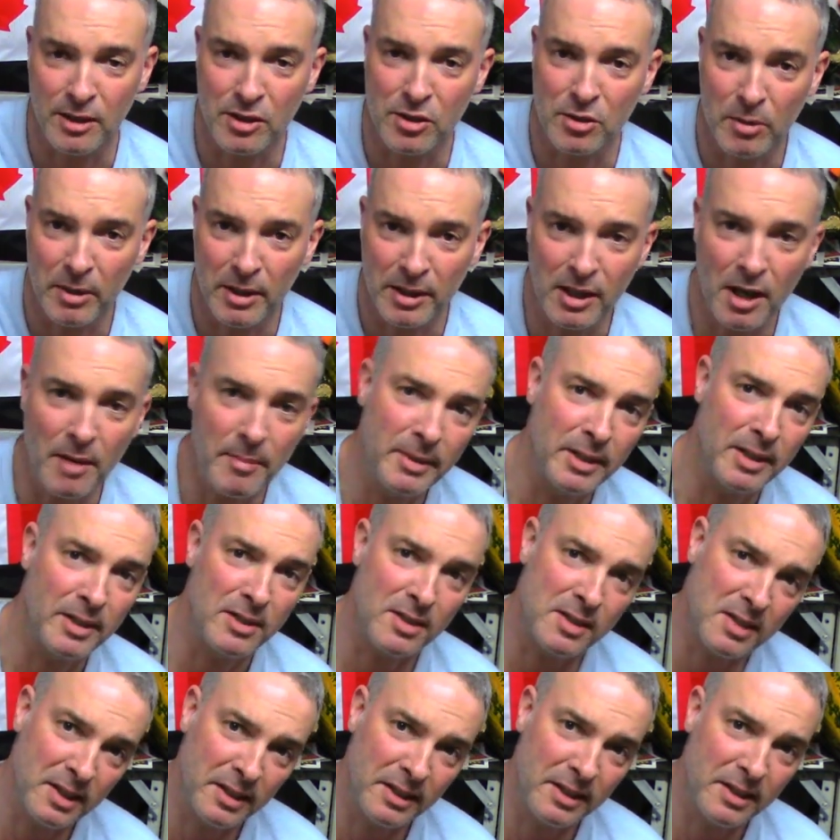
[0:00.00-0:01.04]
So I come in and
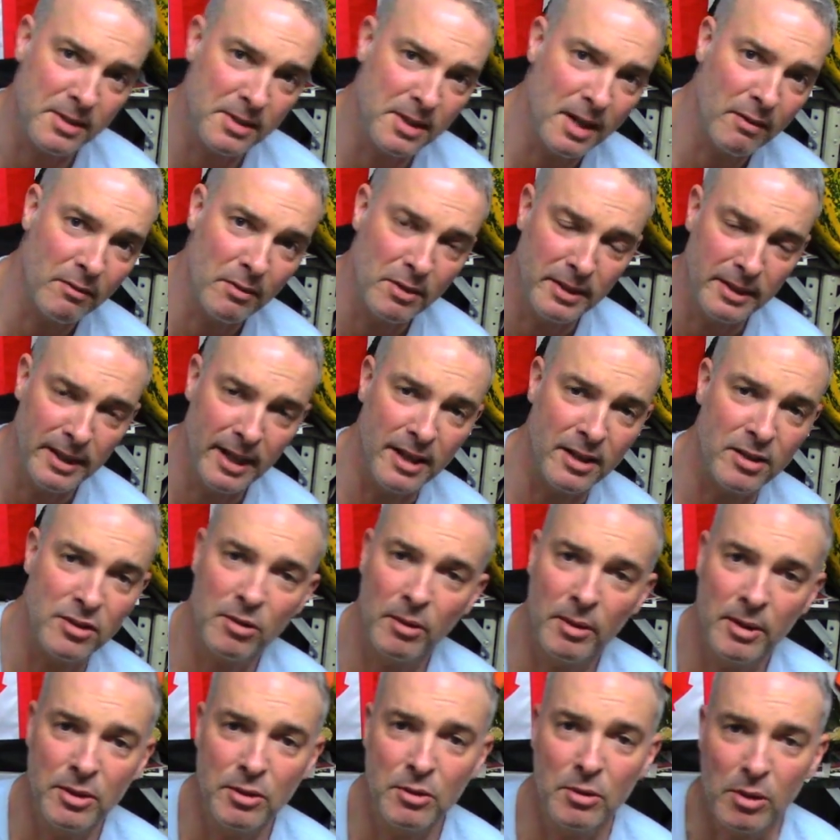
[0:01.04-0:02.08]
see these every day.
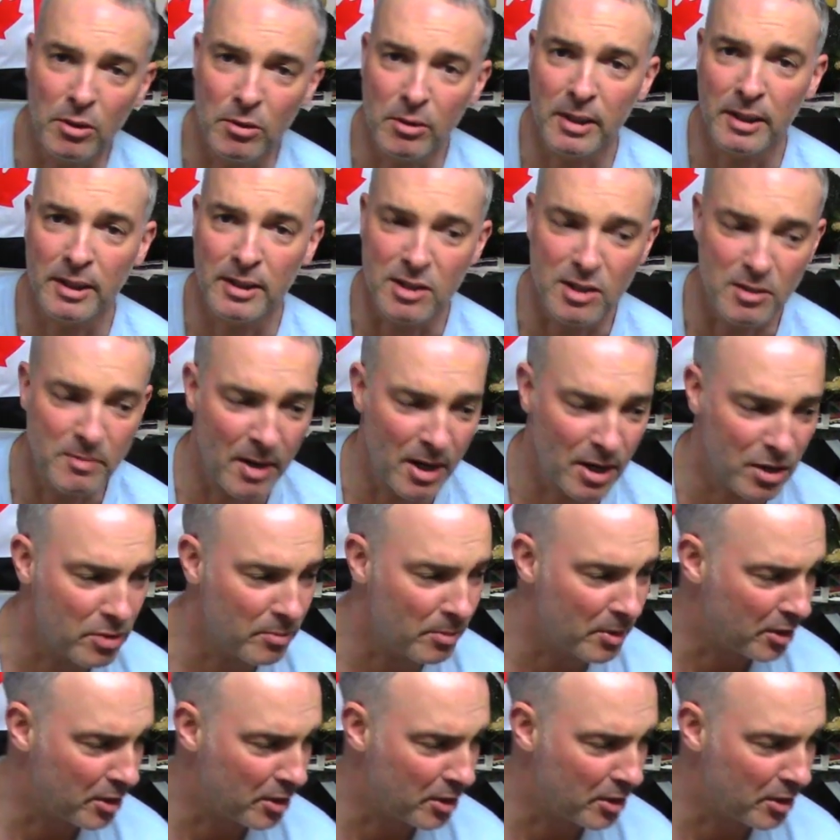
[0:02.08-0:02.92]
So I do a quick inspection.